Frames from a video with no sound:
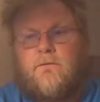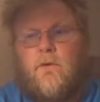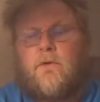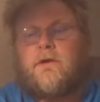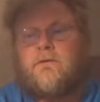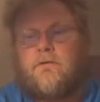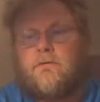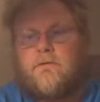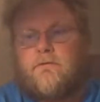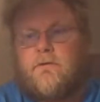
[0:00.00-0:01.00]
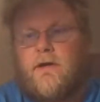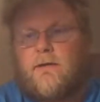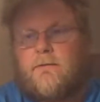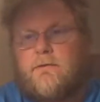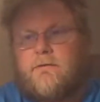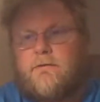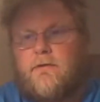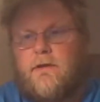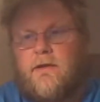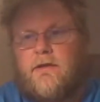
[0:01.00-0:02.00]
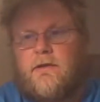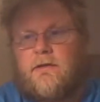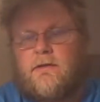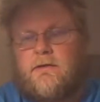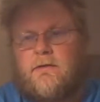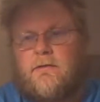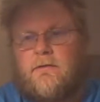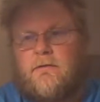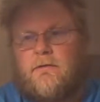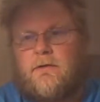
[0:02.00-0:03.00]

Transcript: 42 subscribers in